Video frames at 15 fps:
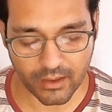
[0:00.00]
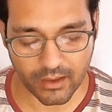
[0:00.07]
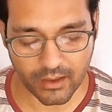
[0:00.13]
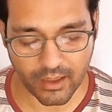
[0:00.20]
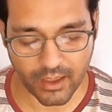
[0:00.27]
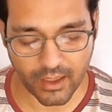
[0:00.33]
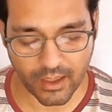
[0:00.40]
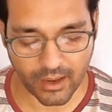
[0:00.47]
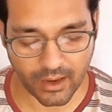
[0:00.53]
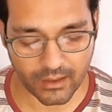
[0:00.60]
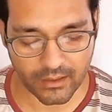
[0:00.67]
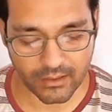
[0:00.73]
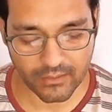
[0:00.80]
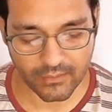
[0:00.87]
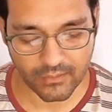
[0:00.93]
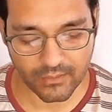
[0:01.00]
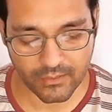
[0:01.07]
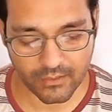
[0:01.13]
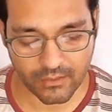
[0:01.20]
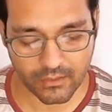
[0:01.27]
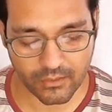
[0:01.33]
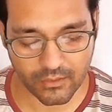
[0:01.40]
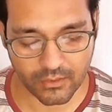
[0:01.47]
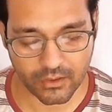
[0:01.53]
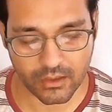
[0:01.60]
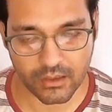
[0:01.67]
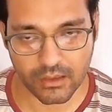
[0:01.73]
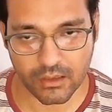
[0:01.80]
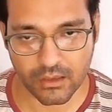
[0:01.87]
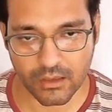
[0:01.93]
a cat.
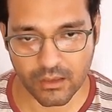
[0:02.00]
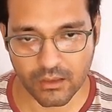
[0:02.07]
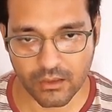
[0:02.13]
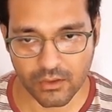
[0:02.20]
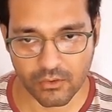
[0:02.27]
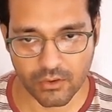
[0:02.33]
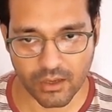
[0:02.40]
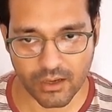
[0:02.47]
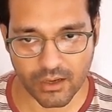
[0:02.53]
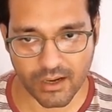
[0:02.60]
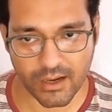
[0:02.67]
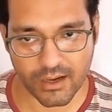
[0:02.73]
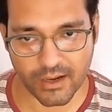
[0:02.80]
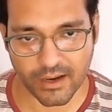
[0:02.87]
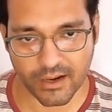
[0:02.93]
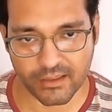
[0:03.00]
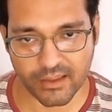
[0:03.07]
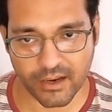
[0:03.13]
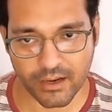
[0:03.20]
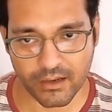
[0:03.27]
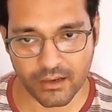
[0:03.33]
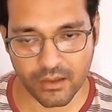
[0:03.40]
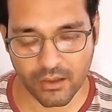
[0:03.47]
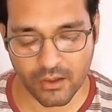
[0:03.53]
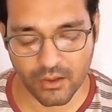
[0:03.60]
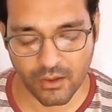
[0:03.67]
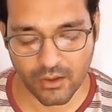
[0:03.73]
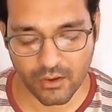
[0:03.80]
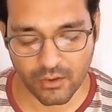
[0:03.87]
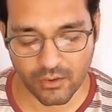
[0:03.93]
Okay, you can write like that.
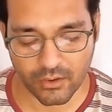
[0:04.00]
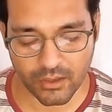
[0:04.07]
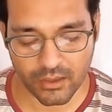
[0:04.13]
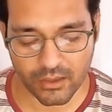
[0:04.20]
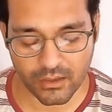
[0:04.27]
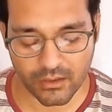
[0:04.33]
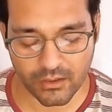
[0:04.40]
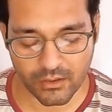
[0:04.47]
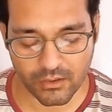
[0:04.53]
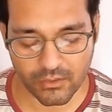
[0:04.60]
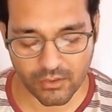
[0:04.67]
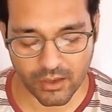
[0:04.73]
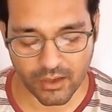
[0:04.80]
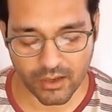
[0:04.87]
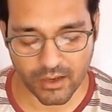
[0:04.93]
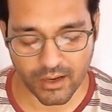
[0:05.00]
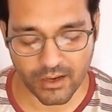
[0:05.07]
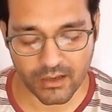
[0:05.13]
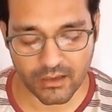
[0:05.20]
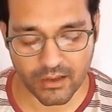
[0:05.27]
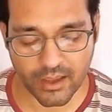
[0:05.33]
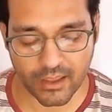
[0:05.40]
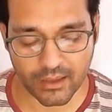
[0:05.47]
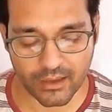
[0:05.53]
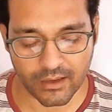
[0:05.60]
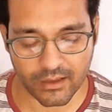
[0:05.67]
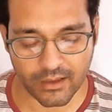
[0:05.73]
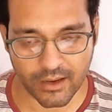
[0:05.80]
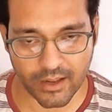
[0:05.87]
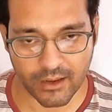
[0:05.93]
Okay, you can write I
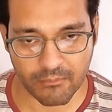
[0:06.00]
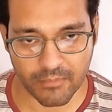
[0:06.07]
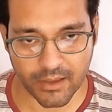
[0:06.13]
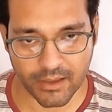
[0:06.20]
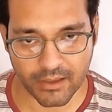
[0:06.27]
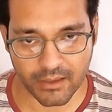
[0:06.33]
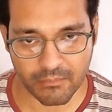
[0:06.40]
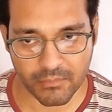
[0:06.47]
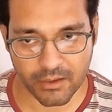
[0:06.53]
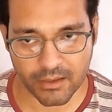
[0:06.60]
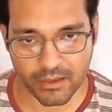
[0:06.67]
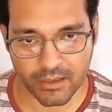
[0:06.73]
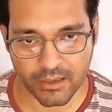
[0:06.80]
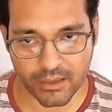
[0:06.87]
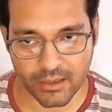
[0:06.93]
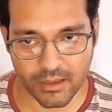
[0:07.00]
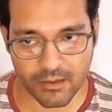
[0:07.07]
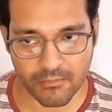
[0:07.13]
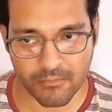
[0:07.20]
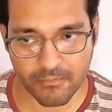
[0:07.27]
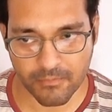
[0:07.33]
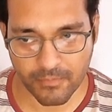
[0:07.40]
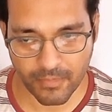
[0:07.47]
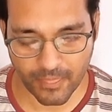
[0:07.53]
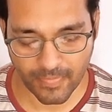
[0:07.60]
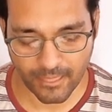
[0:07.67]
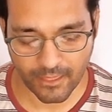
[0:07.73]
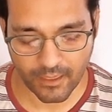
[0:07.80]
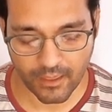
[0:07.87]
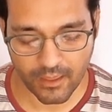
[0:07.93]
can climb like a monkey.
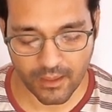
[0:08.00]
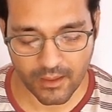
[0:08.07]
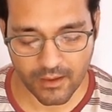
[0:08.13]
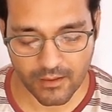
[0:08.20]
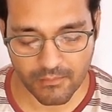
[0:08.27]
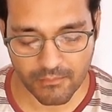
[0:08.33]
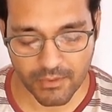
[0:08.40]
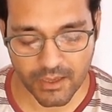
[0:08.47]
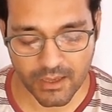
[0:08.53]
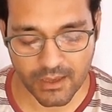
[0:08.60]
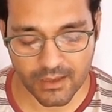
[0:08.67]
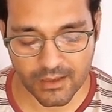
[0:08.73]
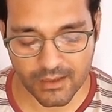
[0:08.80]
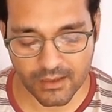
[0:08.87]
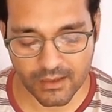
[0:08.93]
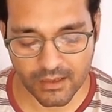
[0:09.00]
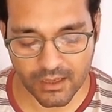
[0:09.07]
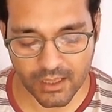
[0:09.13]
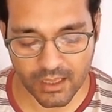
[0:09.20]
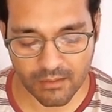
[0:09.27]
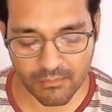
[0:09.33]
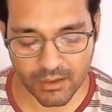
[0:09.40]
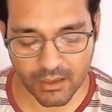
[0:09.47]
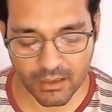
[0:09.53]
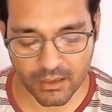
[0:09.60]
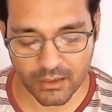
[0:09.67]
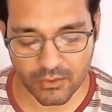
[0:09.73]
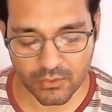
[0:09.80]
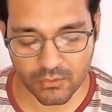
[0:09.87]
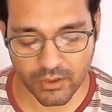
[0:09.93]
B. Name
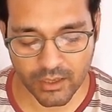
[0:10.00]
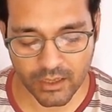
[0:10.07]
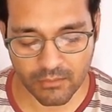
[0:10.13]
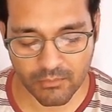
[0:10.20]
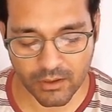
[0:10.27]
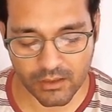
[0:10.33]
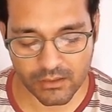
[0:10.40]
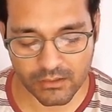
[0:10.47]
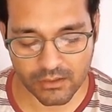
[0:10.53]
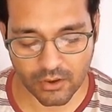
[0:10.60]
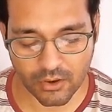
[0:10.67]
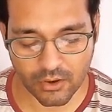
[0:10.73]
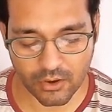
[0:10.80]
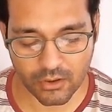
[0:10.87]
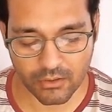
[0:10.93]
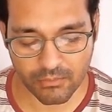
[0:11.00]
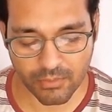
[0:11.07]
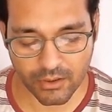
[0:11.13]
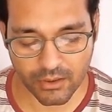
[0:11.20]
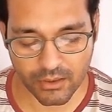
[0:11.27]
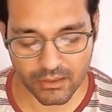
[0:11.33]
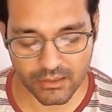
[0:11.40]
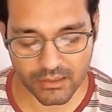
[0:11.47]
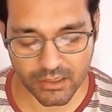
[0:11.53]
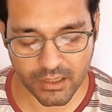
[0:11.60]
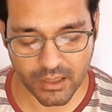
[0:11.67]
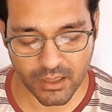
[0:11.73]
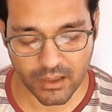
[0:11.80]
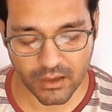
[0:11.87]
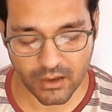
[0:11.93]
any two animals or birds
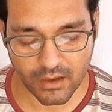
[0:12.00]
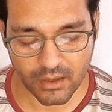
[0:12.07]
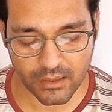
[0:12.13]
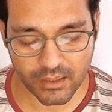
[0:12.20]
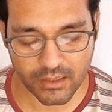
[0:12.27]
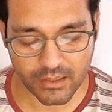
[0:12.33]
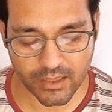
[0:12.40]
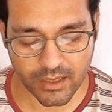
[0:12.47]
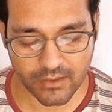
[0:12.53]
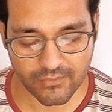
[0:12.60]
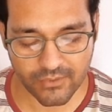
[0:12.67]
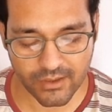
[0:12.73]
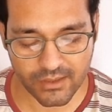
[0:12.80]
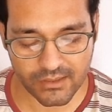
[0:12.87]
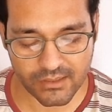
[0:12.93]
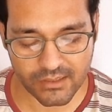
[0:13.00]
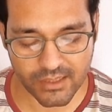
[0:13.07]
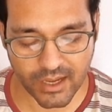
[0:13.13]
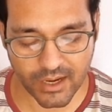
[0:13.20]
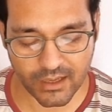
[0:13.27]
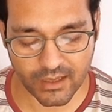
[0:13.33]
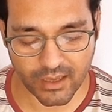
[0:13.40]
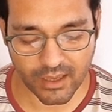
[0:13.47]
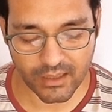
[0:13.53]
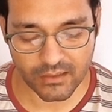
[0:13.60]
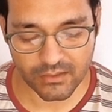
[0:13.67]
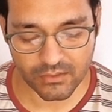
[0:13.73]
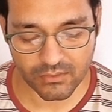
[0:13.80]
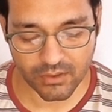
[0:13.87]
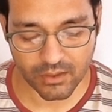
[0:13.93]
other than fish that
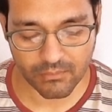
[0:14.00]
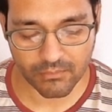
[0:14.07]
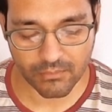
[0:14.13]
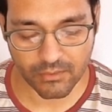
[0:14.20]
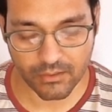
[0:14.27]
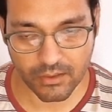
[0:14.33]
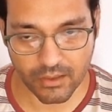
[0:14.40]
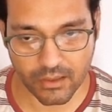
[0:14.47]
can swim.